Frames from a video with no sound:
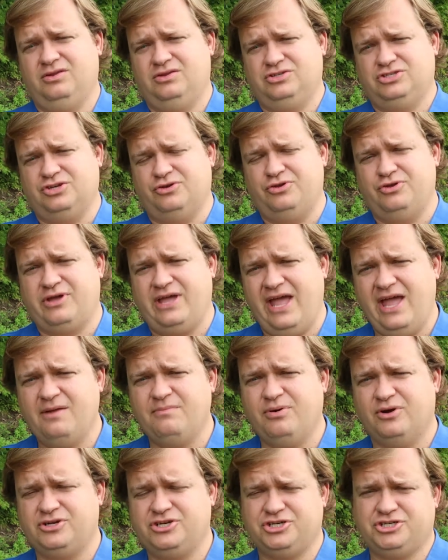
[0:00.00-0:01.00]
So you can
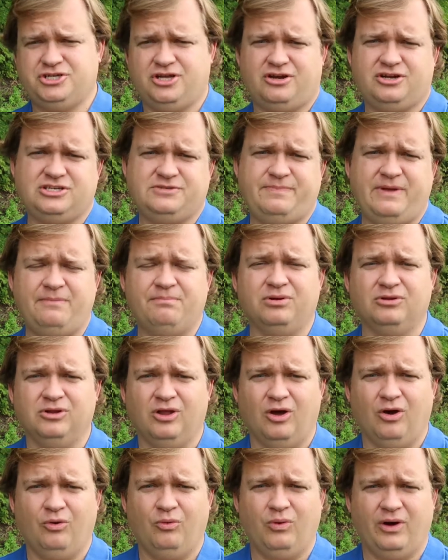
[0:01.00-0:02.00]
put your shutter speed
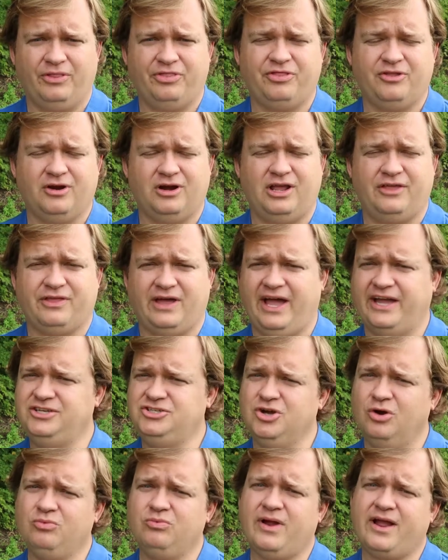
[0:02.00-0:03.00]
below 1/30th. I
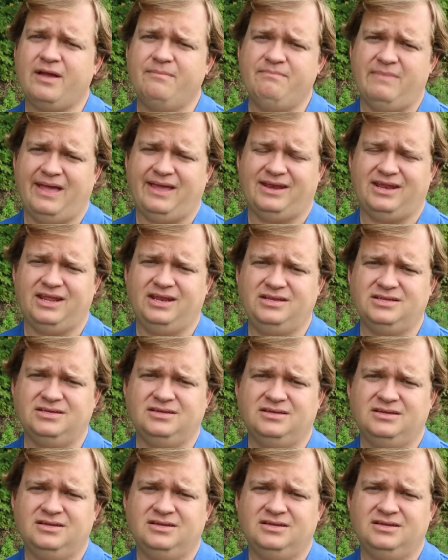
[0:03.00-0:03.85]
don't recommend it